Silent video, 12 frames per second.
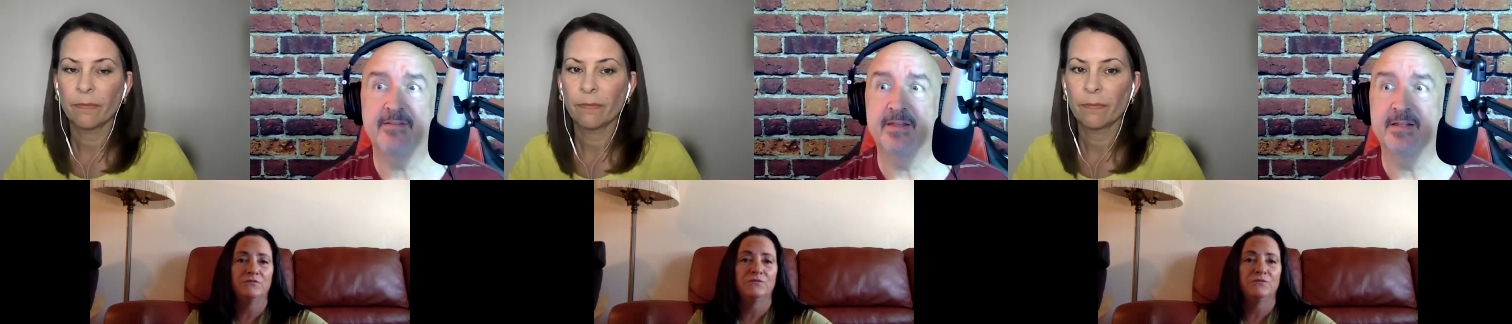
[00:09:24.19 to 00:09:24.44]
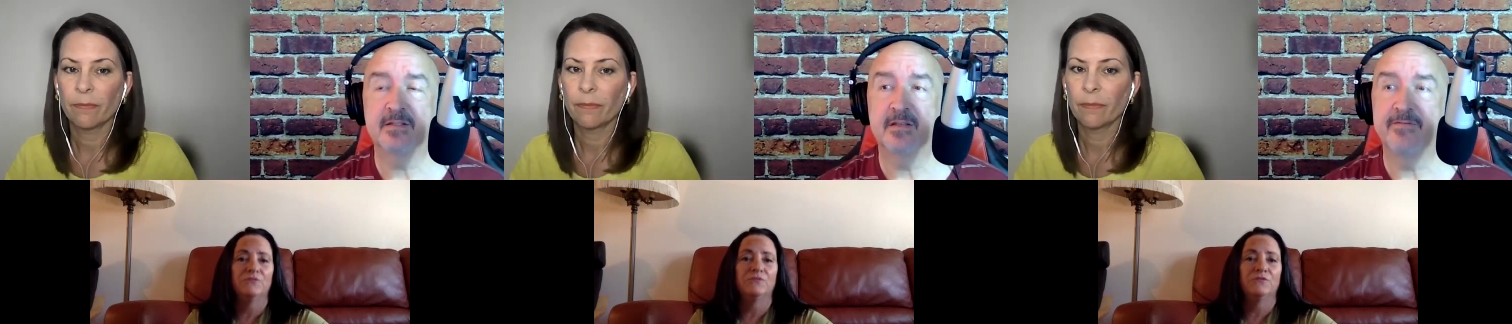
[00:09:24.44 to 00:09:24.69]

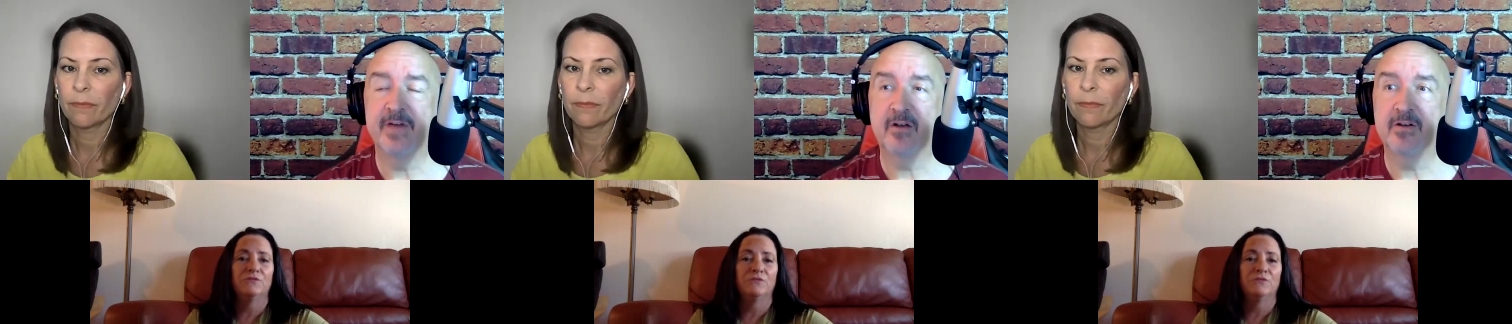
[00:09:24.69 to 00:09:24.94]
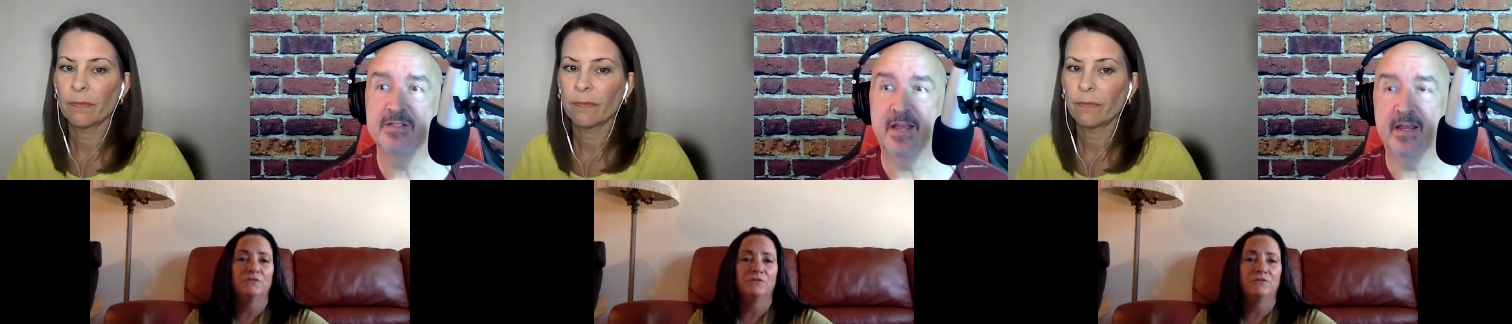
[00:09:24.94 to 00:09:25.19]
Speaker 1: It's the
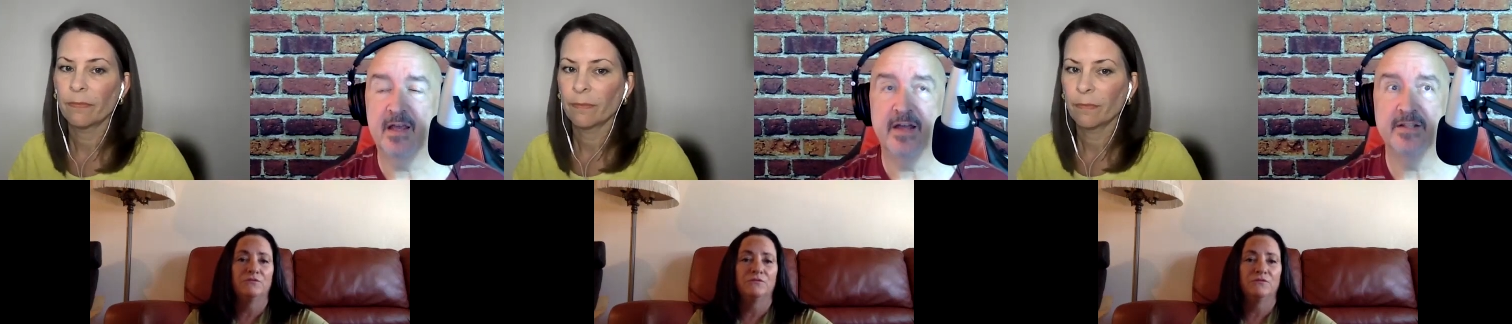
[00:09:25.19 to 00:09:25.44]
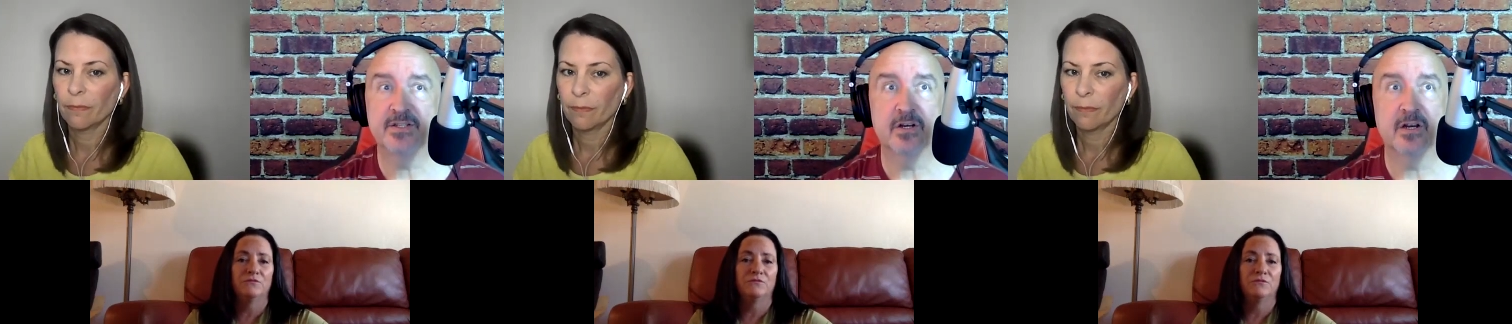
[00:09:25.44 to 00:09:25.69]
Veterans Day
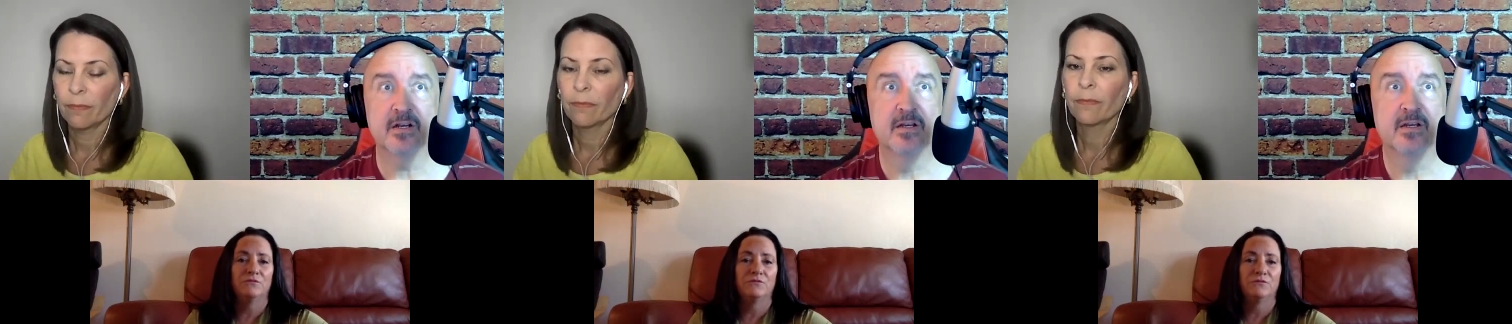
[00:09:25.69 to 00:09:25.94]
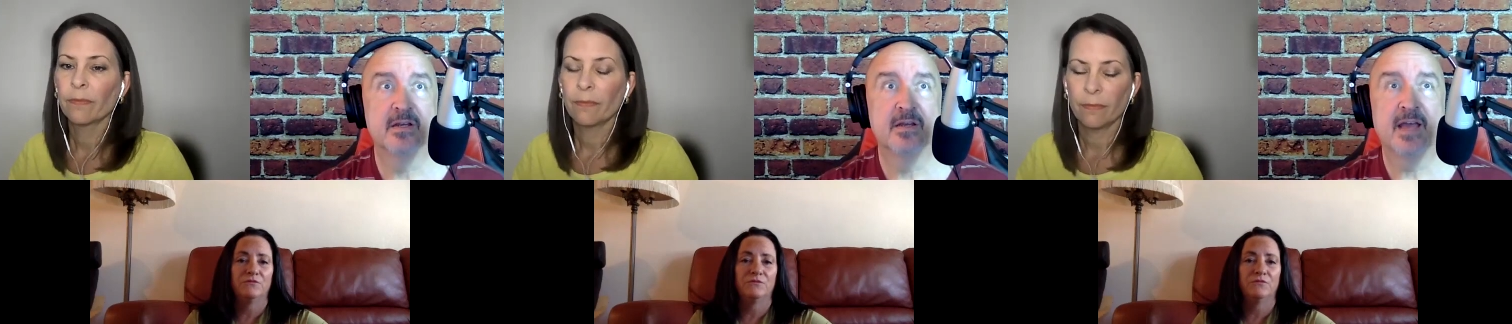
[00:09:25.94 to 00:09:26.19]
concert,
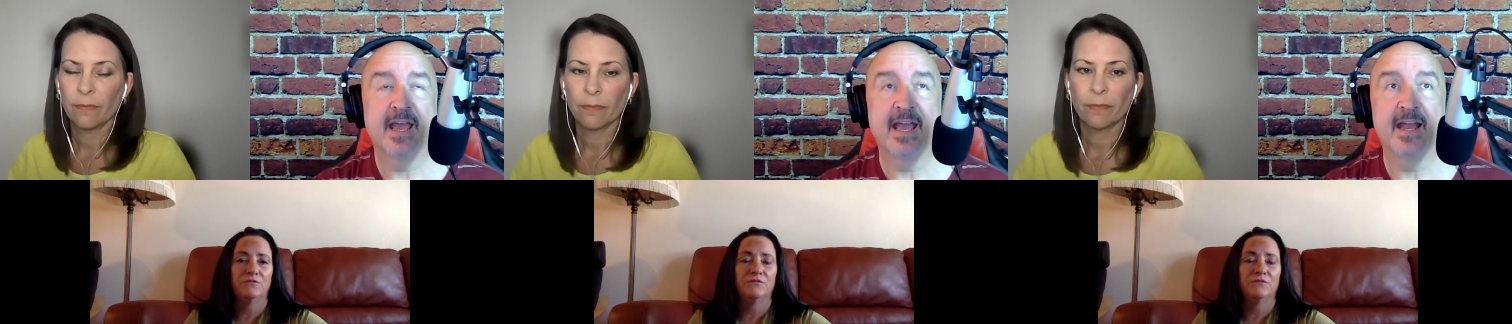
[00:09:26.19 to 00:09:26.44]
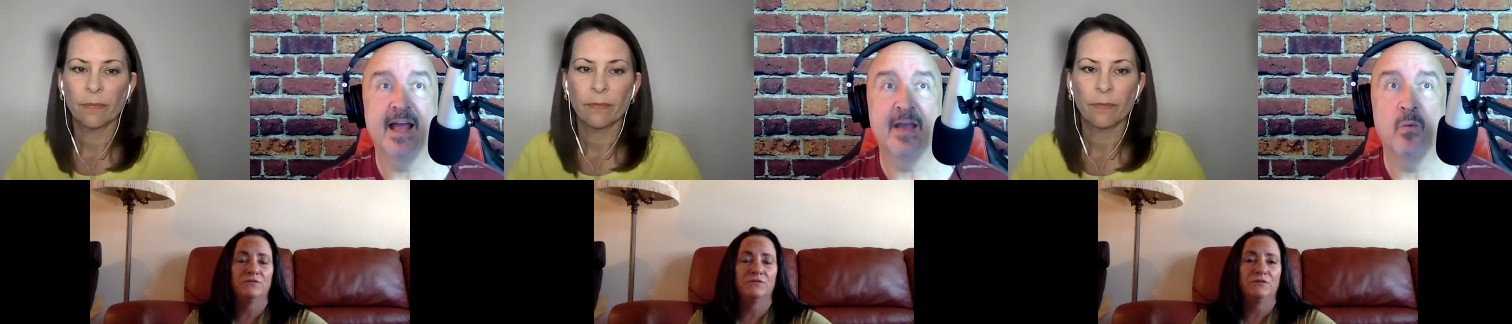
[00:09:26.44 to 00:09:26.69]

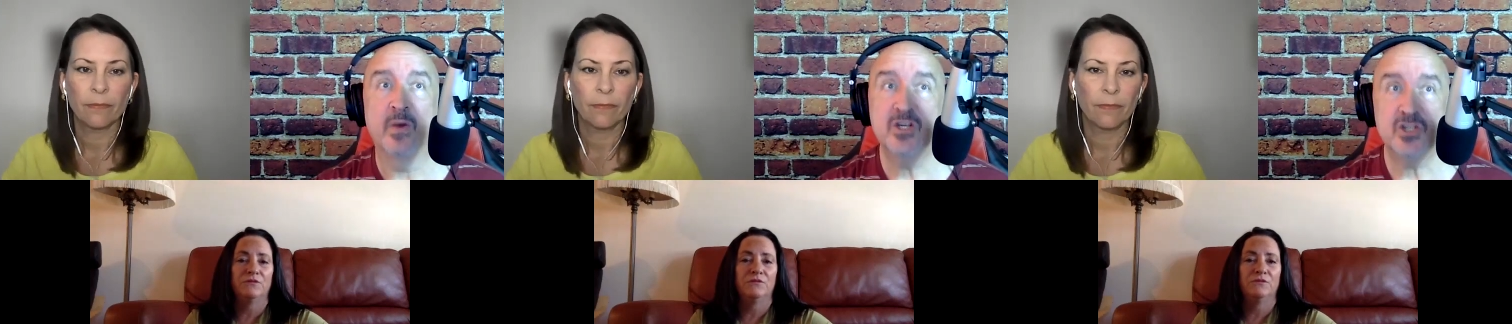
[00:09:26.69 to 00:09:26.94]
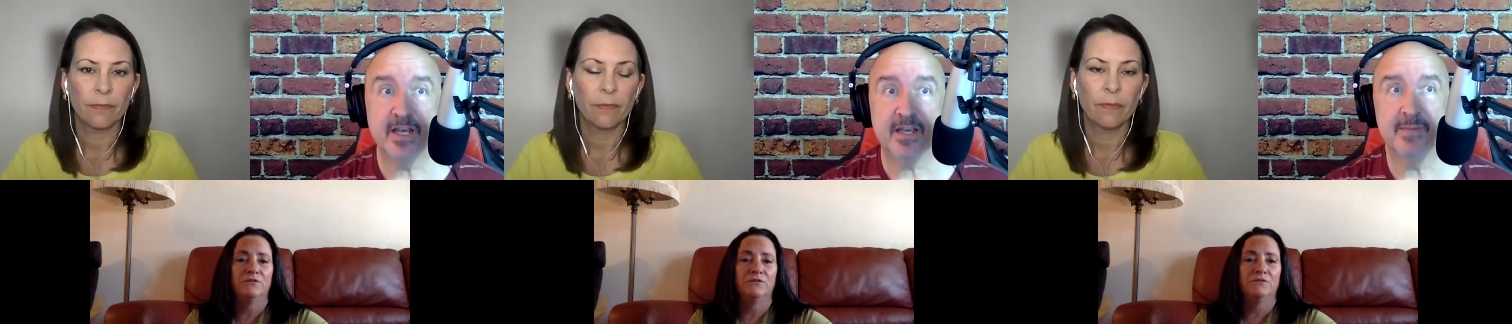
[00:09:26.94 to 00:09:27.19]
and I
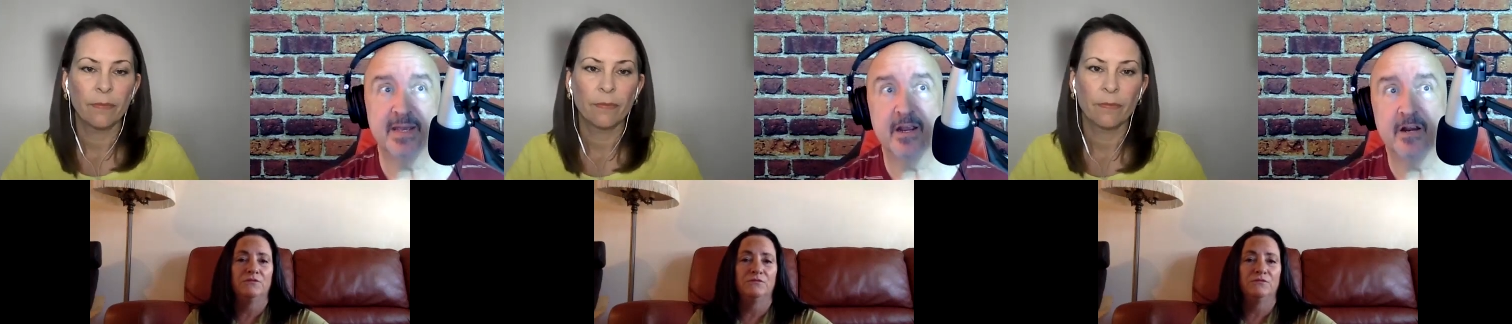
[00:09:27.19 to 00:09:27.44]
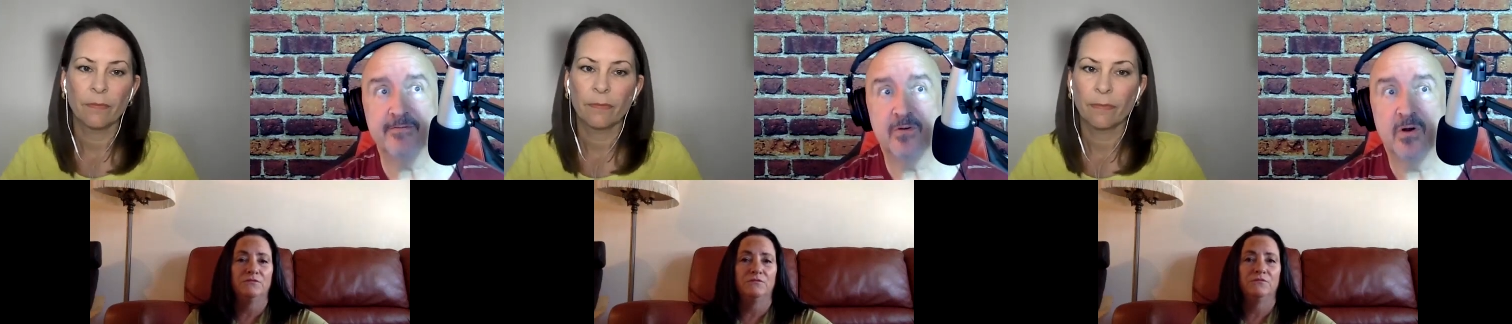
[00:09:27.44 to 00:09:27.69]
wish I could be
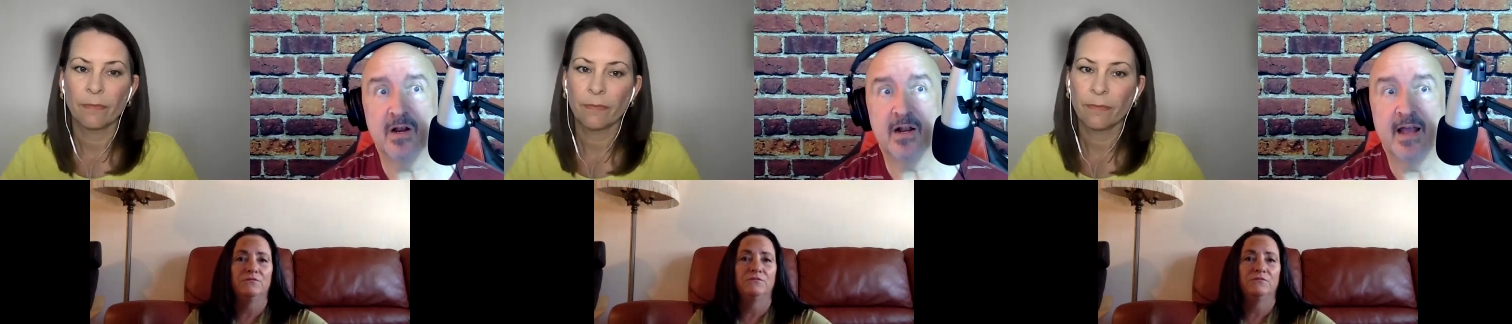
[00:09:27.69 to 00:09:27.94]
here for it.